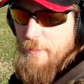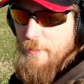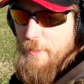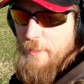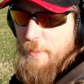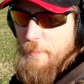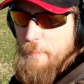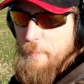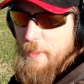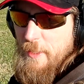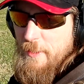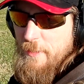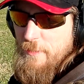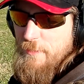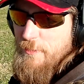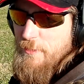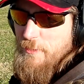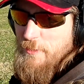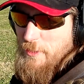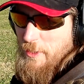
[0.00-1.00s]
a little bit,
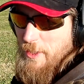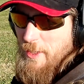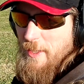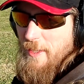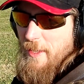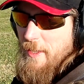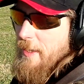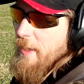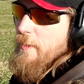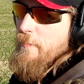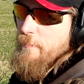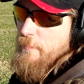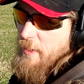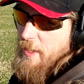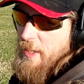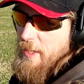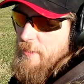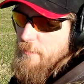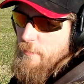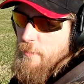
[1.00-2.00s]
see if
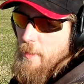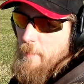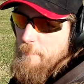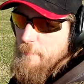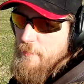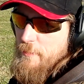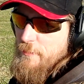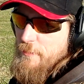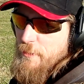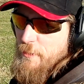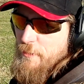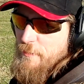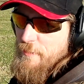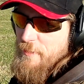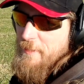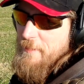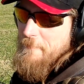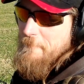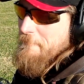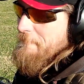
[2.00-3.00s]
they drop the
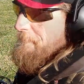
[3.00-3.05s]
silver.